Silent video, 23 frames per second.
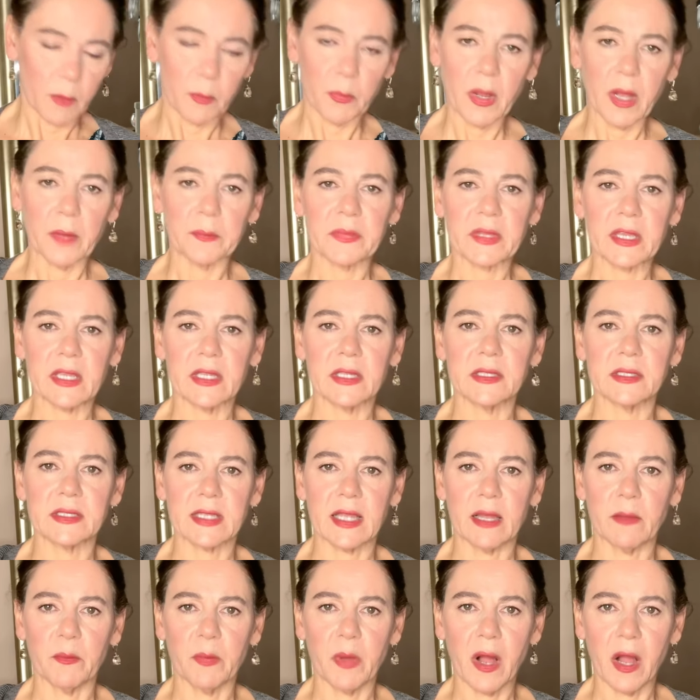pumpkins
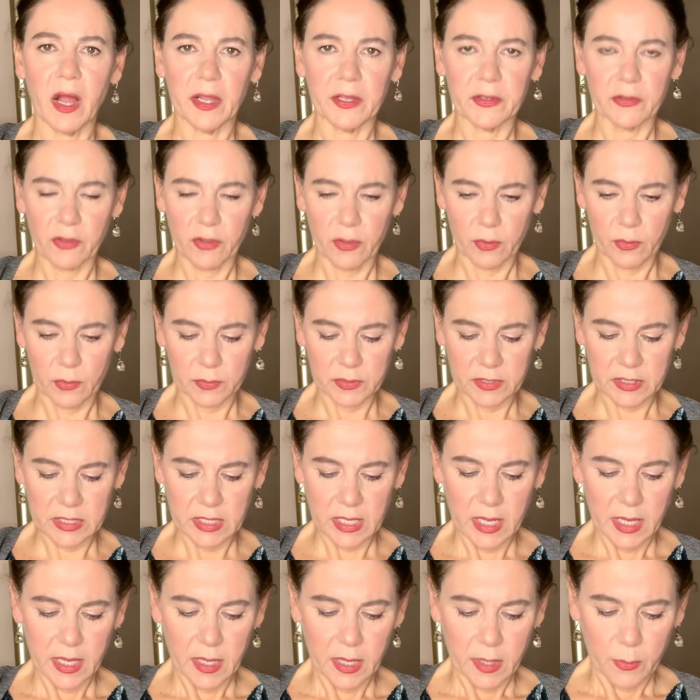and pine cones
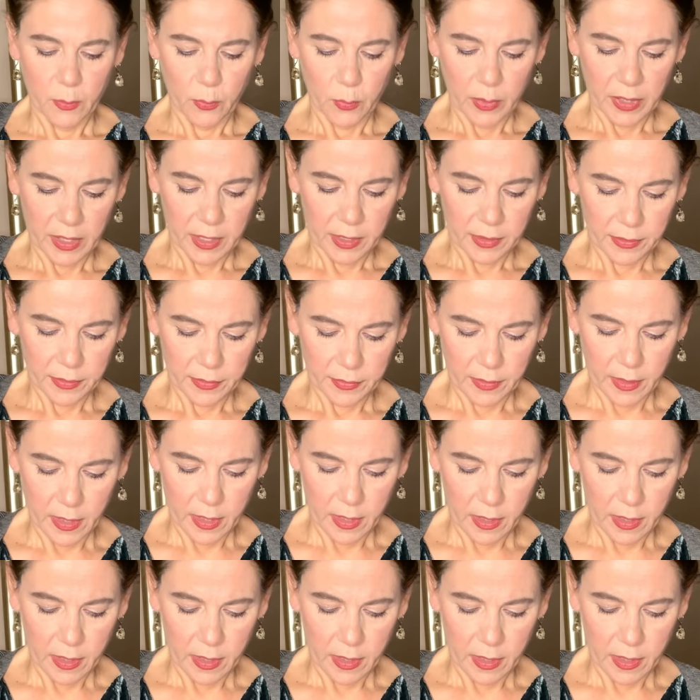with